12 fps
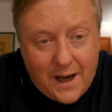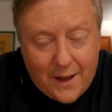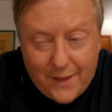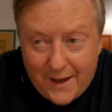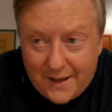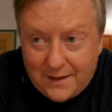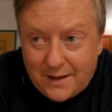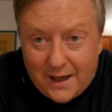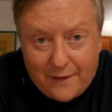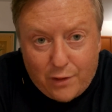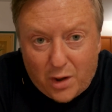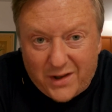And then
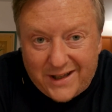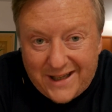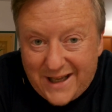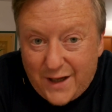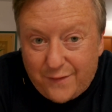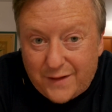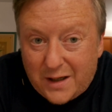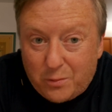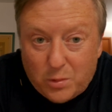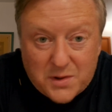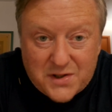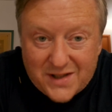I've got the
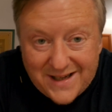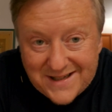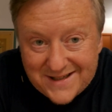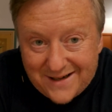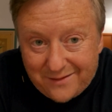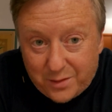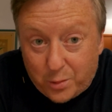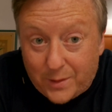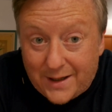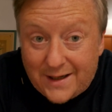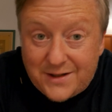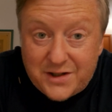evening, once that's out the
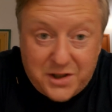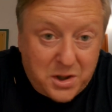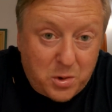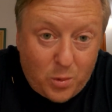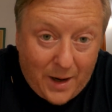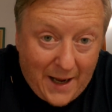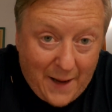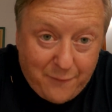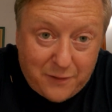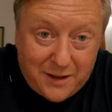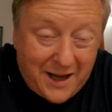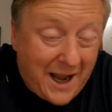way, to do
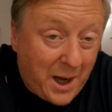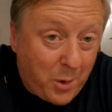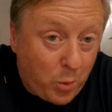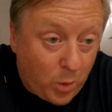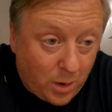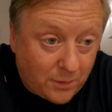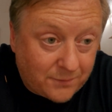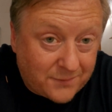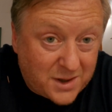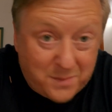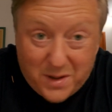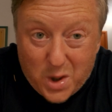whatever I
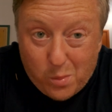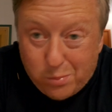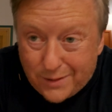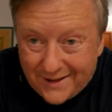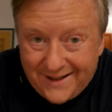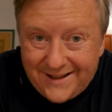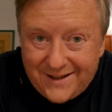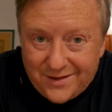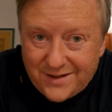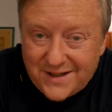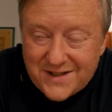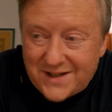want. To be completely
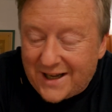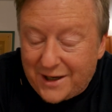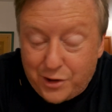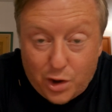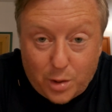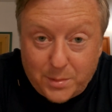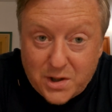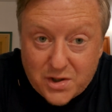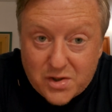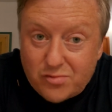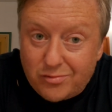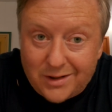honest, I normally
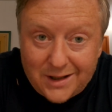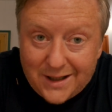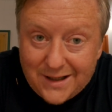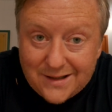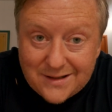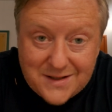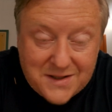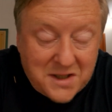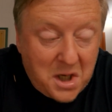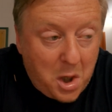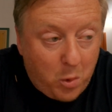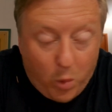just relax,
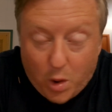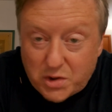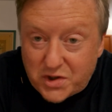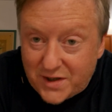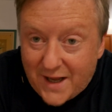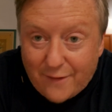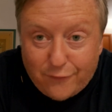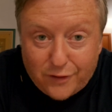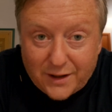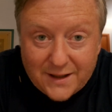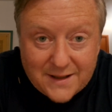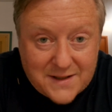watch
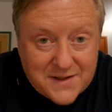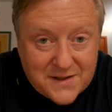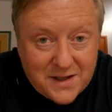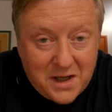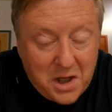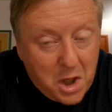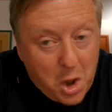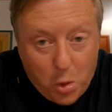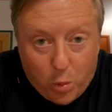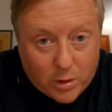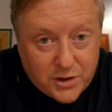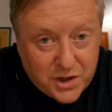Netflix,
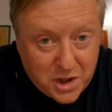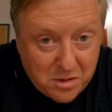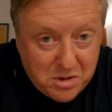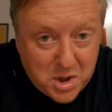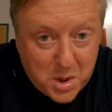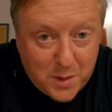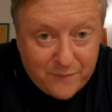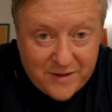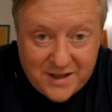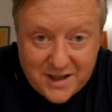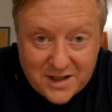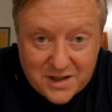watch YouTube
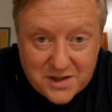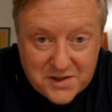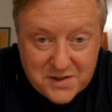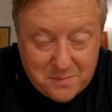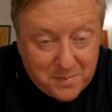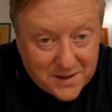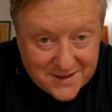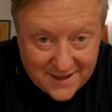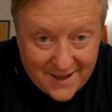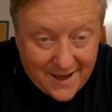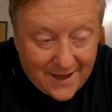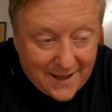videos, but
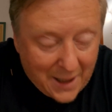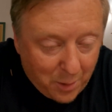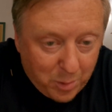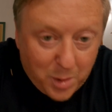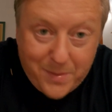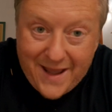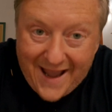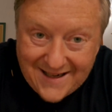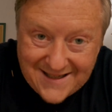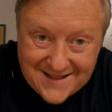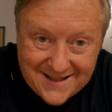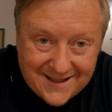tonight I will be
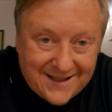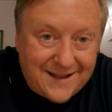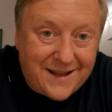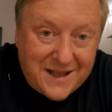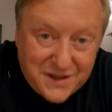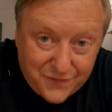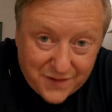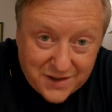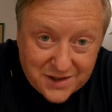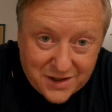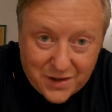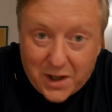editing this
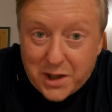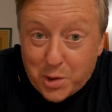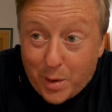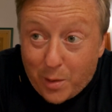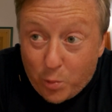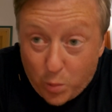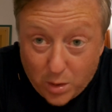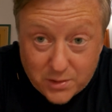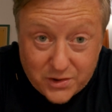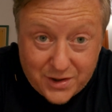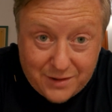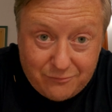video that you are
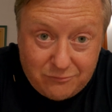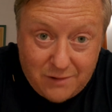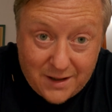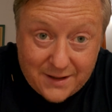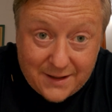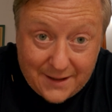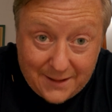watching right